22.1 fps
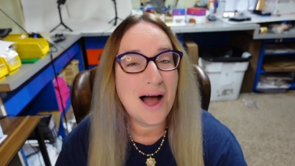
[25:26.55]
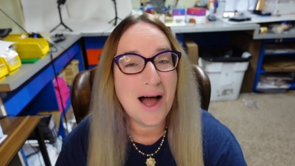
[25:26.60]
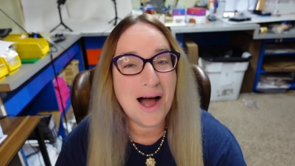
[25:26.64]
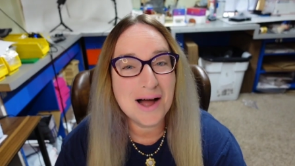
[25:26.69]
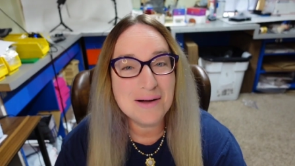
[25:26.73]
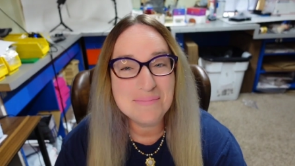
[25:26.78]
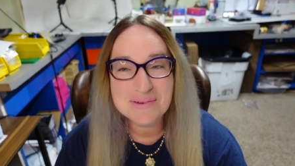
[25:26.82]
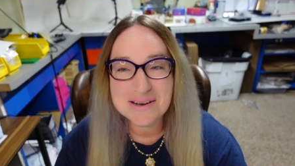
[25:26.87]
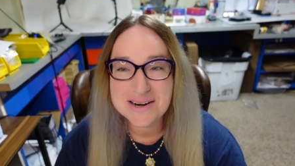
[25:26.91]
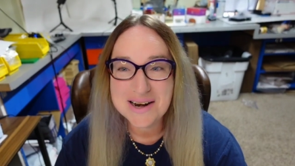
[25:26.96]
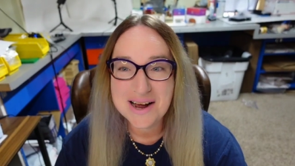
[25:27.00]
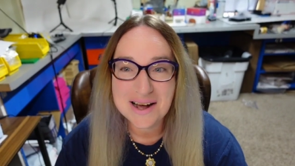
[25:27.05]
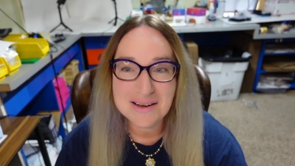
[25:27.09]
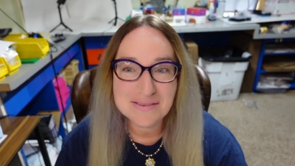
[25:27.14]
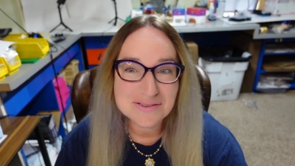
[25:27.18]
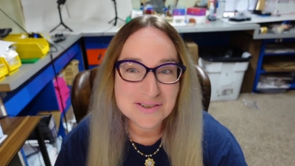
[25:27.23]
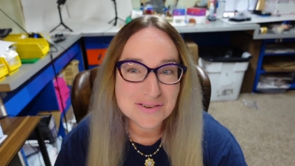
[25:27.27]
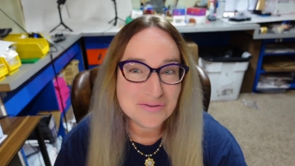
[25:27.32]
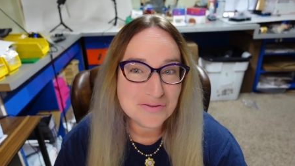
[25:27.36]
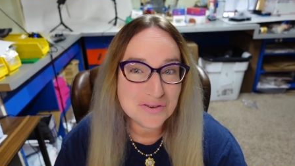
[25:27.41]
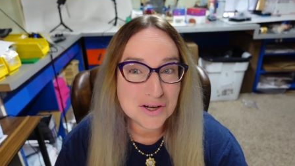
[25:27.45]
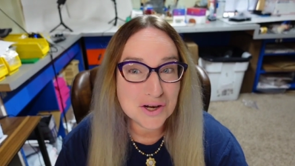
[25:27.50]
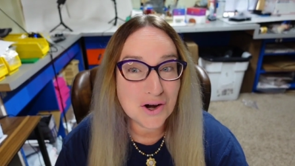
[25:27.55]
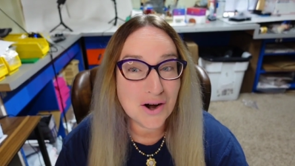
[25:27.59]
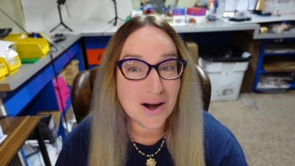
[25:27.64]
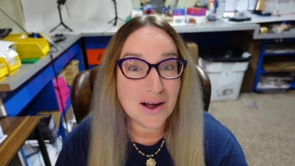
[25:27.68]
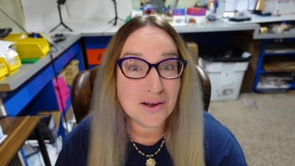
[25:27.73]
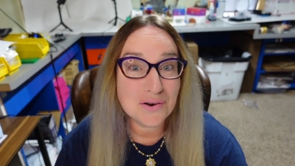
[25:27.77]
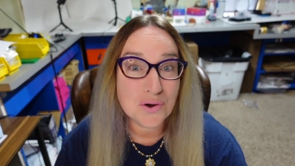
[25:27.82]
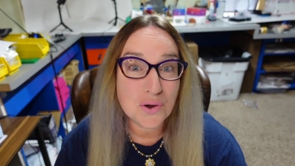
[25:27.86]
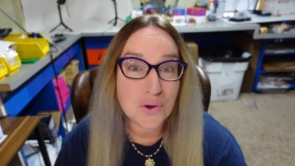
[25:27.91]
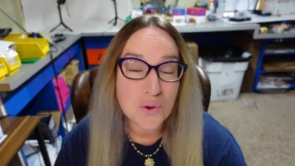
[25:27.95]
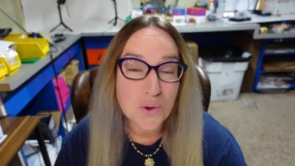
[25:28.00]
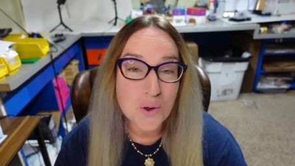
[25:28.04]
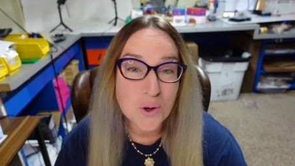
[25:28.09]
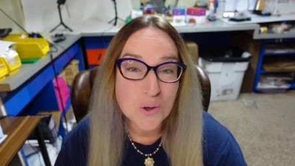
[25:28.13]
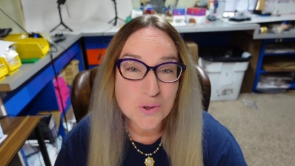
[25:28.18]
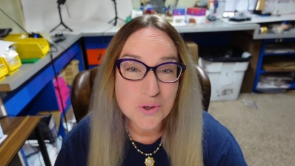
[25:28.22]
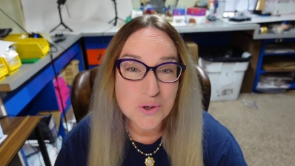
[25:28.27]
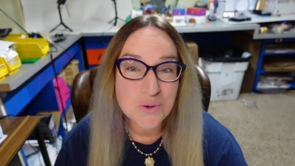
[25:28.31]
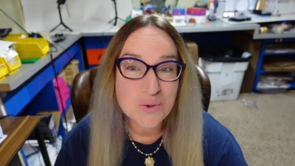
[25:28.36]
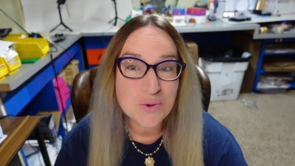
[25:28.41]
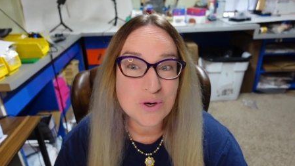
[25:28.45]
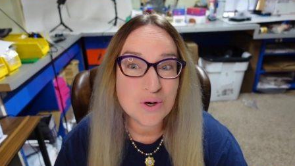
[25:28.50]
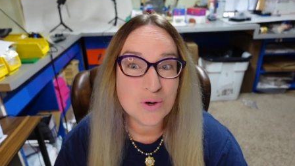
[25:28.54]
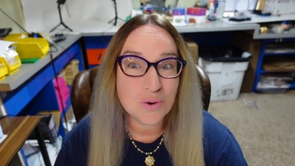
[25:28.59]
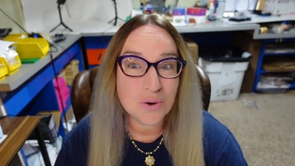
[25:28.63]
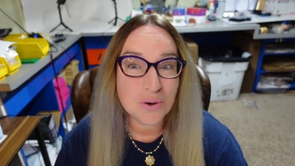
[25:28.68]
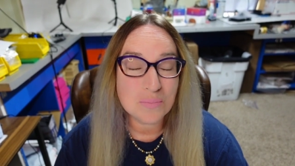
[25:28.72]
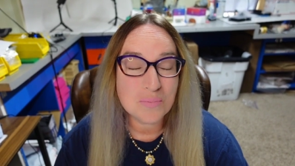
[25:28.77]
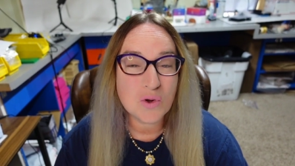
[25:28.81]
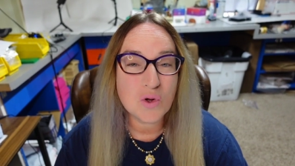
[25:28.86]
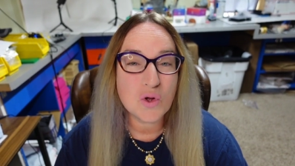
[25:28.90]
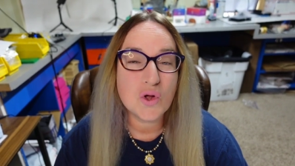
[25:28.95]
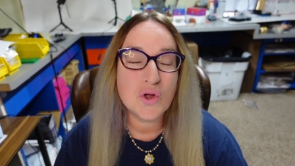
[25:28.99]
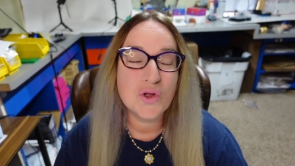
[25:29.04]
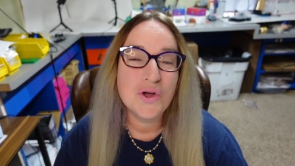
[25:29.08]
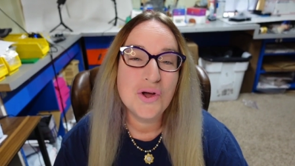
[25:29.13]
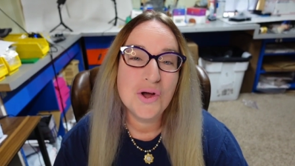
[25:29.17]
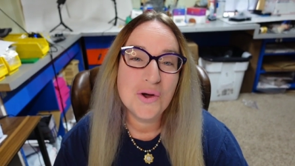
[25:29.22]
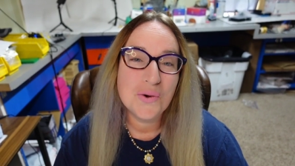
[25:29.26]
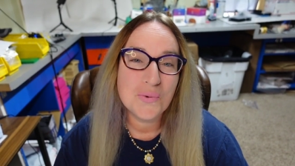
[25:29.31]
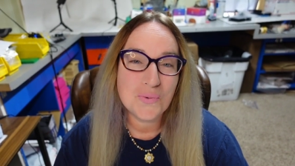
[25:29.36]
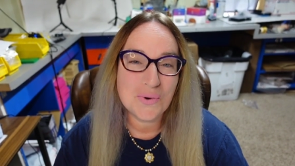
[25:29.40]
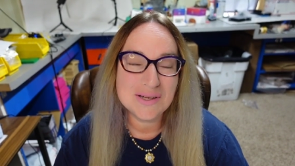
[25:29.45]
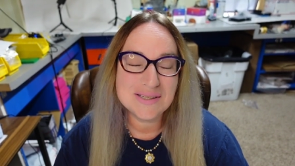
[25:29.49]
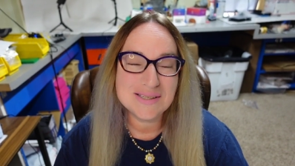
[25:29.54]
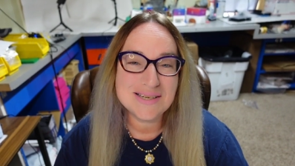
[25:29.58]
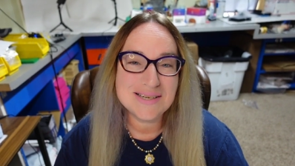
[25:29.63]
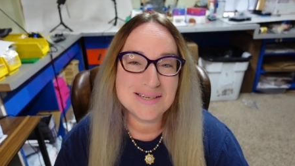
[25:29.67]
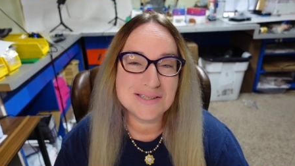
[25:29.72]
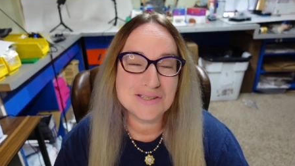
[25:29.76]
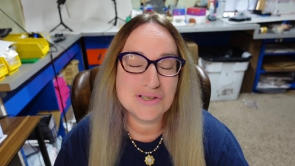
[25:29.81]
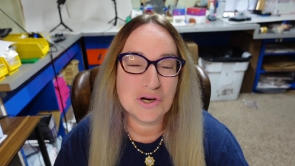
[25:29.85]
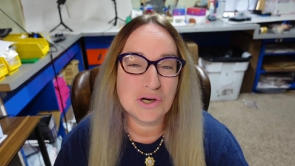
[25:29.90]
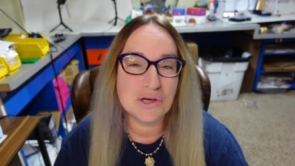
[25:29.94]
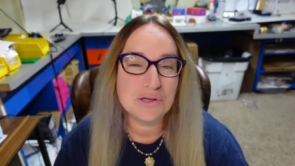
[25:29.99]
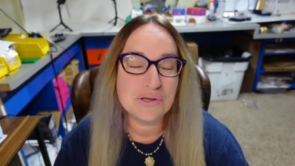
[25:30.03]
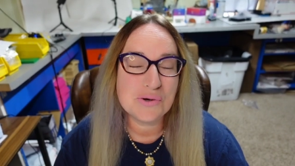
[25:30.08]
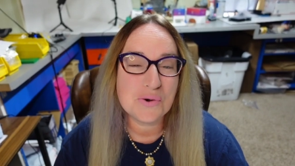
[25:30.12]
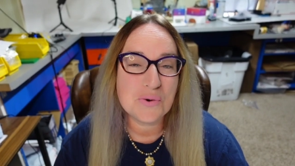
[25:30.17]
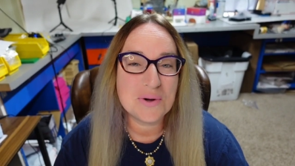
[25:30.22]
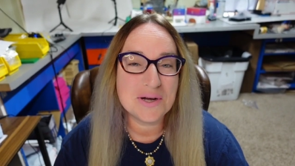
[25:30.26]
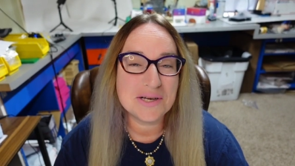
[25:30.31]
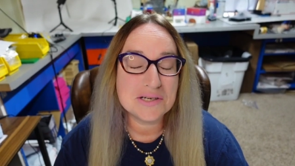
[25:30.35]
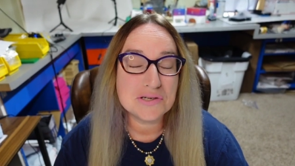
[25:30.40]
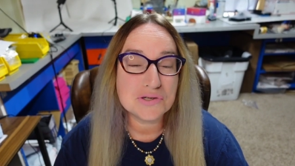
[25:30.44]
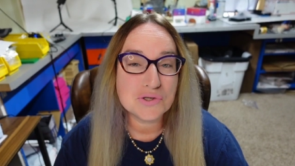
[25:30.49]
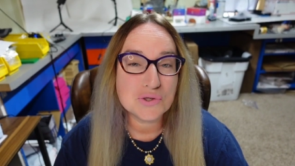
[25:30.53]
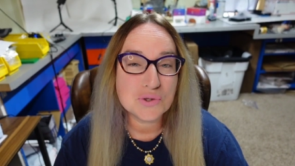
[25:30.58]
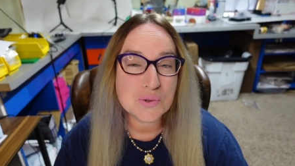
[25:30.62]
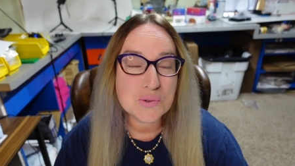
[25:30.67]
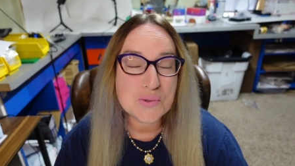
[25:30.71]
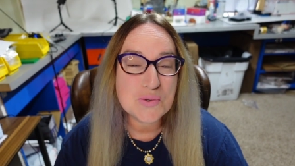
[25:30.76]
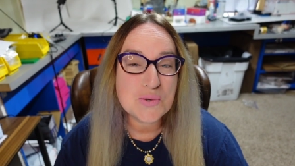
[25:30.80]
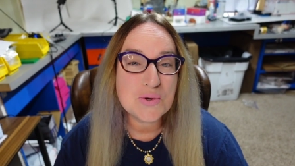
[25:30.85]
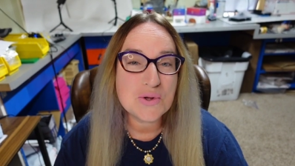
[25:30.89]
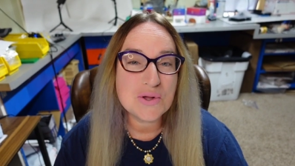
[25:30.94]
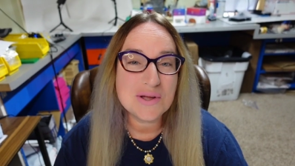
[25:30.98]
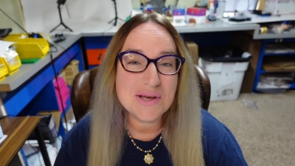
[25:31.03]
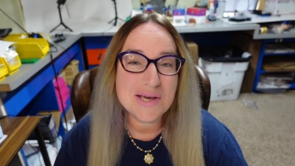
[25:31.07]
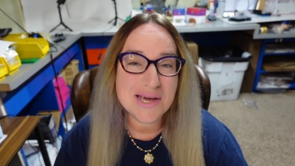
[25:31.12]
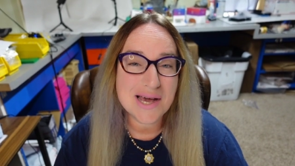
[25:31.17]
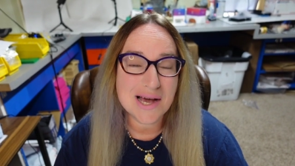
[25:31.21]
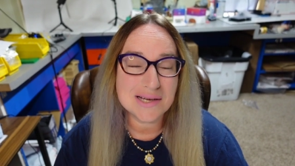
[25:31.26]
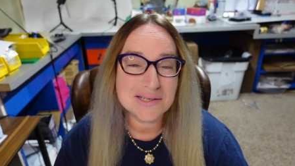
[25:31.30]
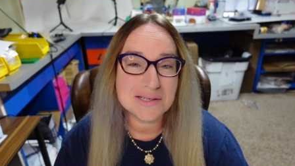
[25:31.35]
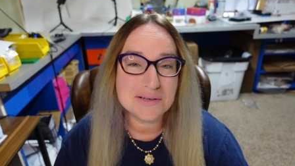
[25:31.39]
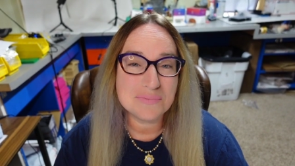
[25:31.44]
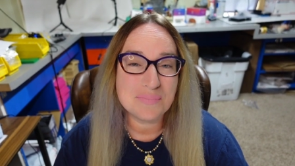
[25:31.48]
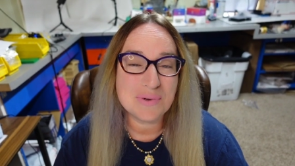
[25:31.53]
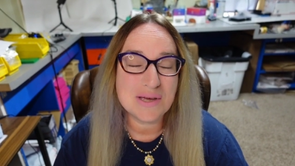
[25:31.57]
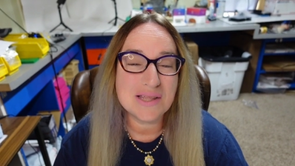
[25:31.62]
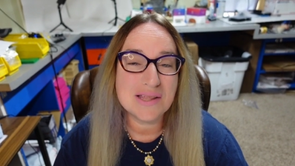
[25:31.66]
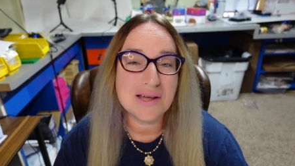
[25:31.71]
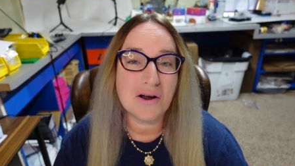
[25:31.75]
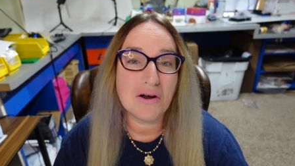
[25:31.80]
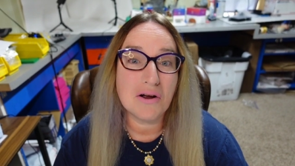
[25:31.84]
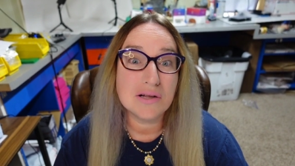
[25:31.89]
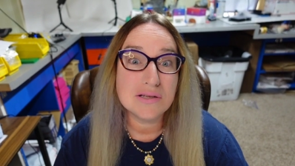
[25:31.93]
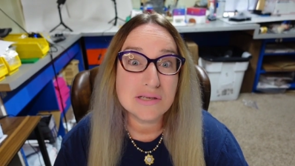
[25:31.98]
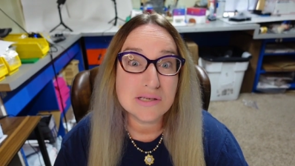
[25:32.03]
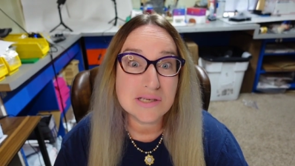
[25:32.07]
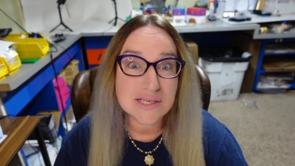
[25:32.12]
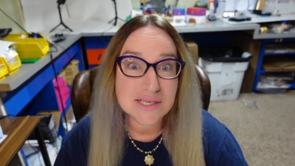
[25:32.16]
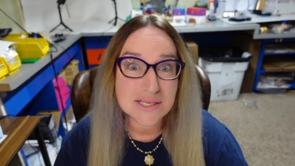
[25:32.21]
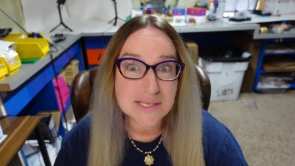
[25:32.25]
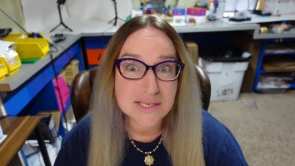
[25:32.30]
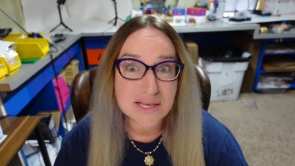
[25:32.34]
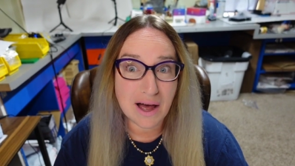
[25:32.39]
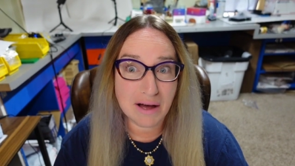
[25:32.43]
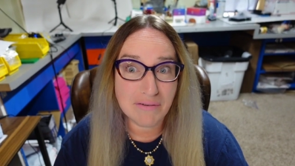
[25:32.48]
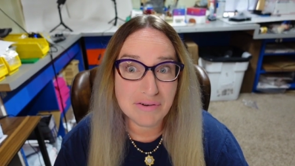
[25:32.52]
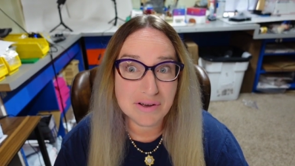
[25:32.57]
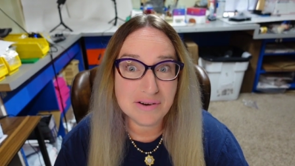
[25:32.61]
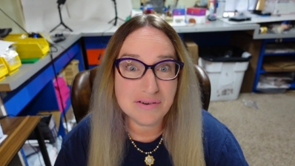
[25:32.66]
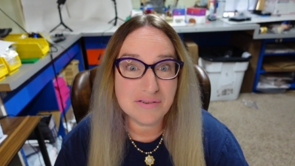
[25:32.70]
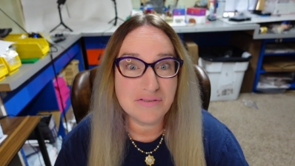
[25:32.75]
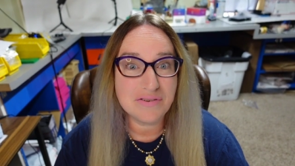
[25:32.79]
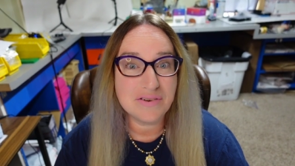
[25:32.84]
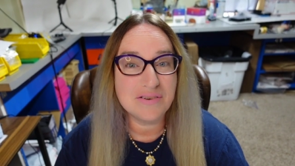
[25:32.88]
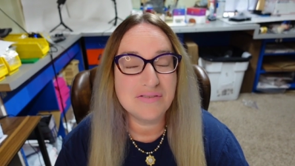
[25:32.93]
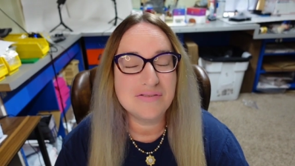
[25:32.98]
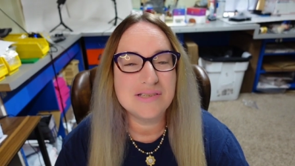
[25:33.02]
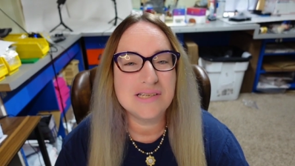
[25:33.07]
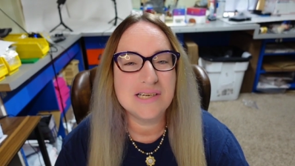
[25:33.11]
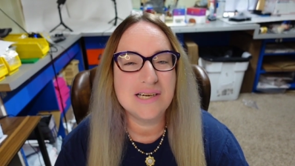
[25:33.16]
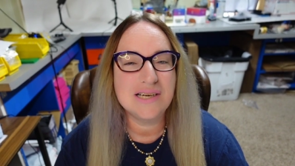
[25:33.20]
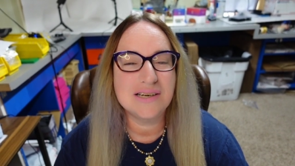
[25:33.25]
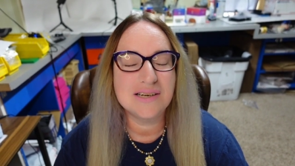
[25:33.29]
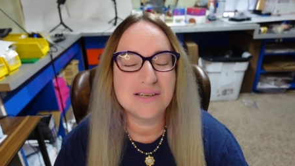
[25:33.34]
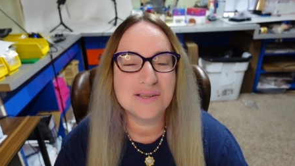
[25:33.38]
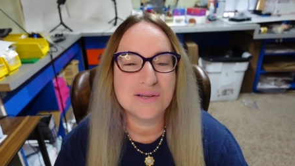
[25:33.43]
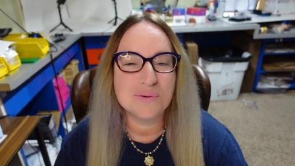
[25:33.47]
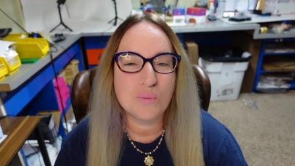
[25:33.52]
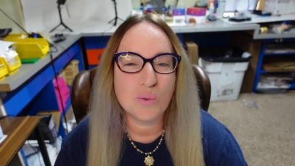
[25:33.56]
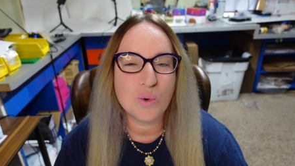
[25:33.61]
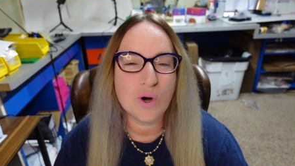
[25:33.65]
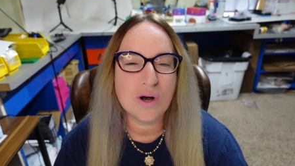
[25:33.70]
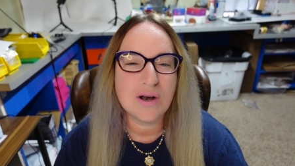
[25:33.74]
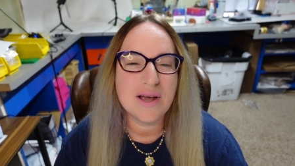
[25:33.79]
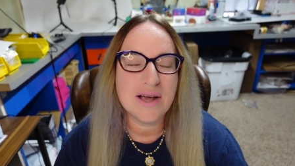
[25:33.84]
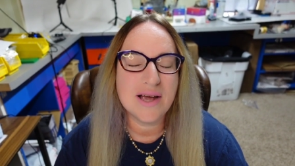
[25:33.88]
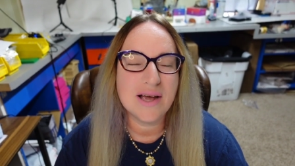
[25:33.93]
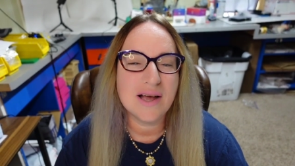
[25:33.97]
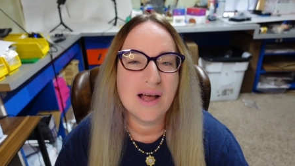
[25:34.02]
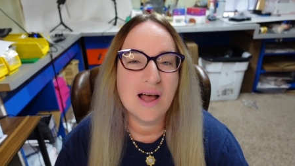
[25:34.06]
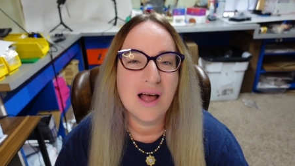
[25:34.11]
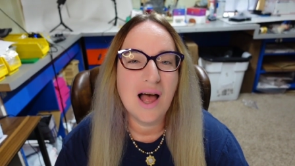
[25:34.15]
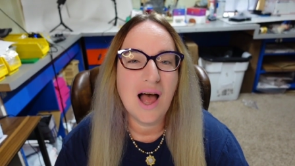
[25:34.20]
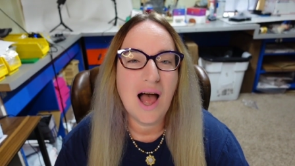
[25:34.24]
I'm gonna have to figure out a whole new normal once he starts going to school. He has to be there at 7:15 in the morning.